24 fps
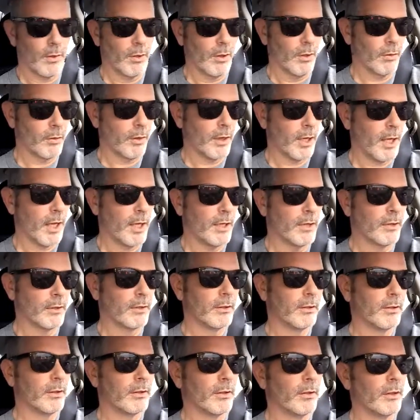okay,
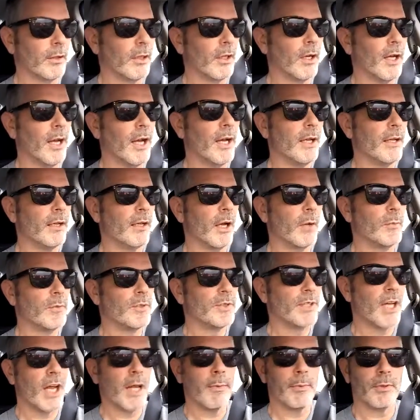and I
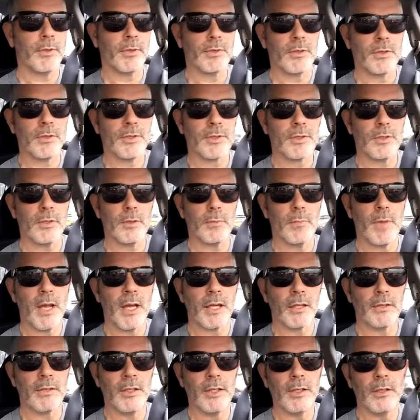was able to still make
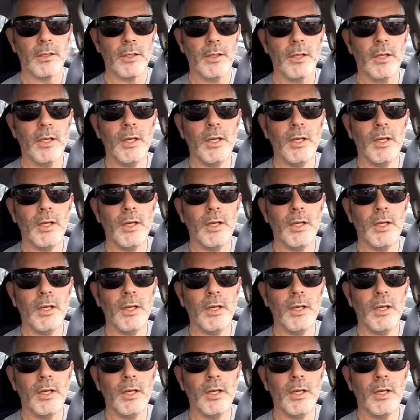a deal.